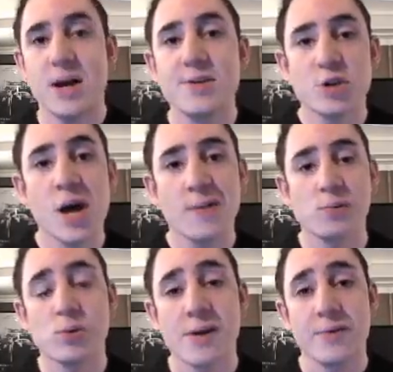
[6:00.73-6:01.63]
your cover
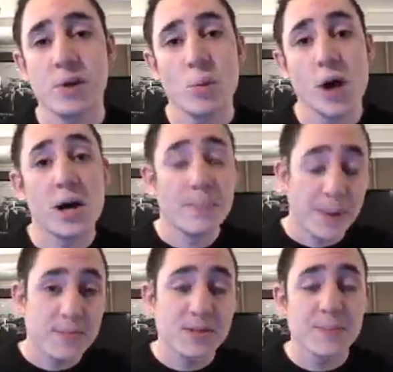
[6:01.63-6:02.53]
wherever you are, beam
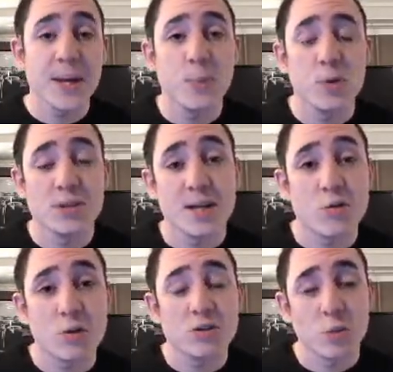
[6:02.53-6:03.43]
some people as they cross
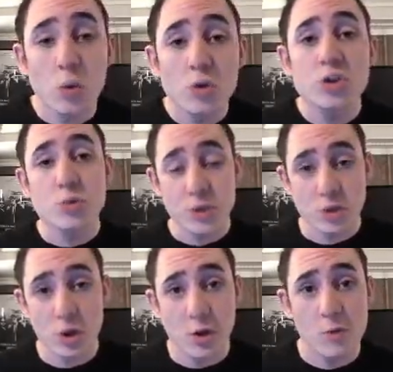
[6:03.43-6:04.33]
towards you with your
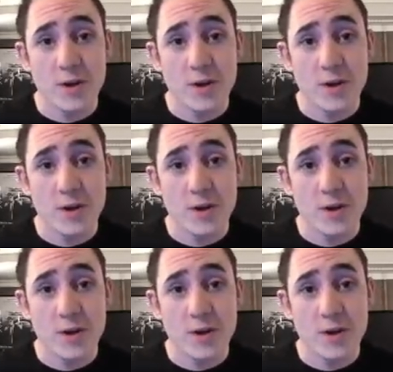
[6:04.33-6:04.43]
longer range